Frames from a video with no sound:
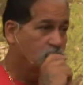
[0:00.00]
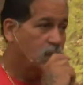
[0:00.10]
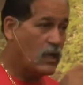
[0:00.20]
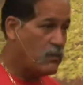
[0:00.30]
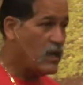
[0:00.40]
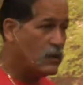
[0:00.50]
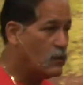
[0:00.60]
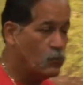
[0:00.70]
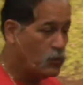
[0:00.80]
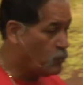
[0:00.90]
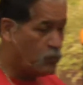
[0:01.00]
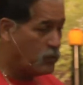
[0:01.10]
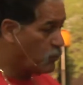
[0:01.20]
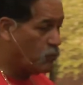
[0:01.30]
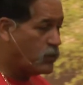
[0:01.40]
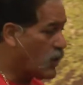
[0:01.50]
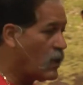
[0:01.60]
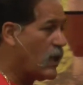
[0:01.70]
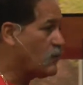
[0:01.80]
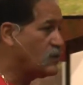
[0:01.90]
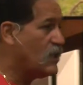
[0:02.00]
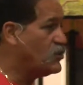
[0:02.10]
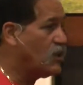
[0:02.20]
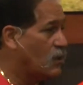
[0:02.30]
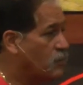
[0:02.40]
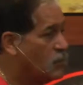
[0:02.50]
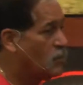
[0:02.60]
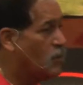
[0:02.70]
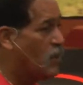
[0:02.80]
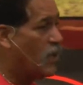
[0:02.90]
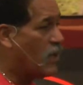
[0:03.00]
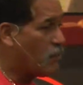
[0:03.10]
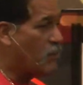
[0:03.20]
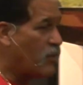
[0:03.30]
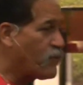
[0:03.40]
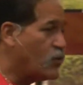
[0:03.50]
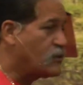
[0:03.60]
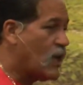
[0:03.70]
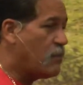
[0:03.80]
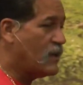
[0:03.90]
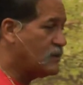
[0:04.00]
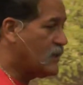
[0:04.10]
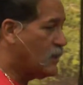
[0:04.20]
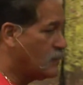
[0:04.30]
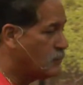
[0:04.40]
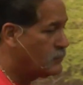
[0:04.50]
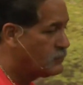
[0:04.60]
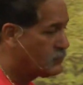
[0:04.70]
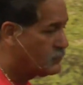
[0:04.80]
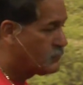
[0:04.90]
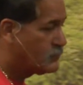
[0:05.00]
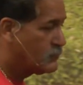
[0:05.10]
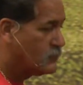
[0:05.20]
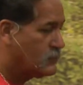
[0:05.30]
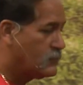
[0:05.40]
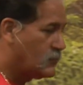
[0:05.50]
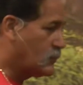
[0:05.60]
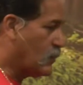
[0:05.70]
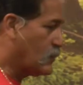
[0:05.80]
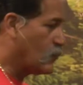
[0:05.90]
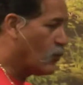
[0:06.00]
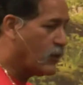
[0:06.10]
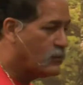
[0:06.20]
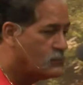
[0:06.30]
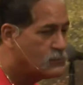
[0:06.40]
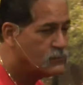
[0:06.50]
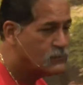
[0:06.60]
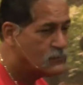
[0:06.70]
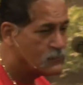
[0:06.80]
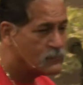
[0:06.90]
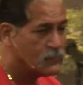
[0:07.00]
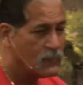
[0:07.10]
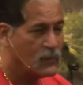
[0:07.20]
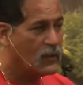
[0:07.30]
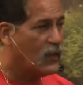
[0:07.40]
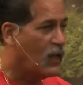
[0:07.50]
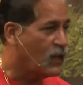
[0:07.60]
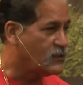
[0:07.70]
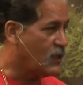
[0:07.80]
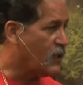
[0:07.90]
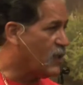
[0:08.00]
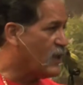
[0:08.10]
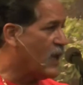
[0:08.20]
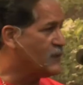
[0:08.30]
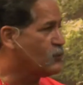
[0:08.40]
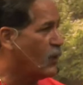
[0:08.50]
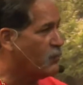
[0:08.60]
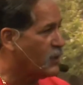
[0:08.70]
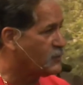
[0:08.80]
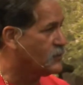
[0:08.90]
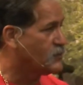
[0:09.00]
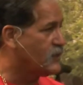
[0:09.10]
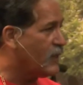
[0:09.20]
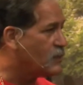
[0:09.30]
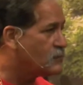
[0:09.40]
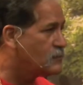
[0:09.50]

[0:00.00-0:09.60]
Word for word: Amen. We, we, we're not allowed to say shut up. And I remember the first time I said it said it to Gloria. Said it in a nice way, but I still said it.